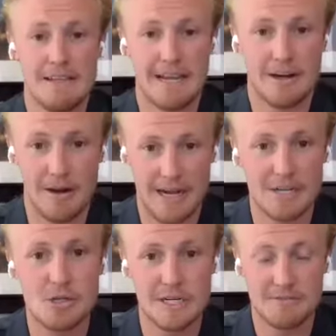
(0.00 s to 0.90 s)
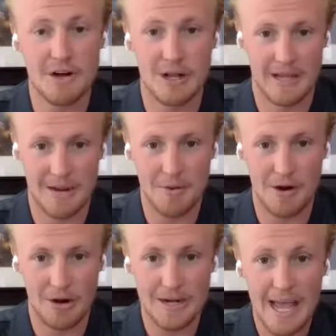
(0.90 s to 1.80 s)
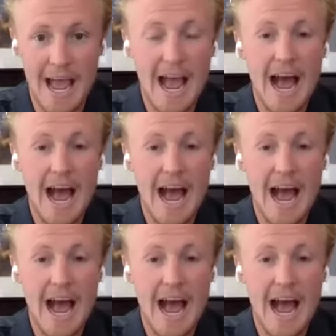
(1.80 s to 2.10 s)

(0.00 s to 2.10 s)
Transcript: like our country's falling apart. Yeah.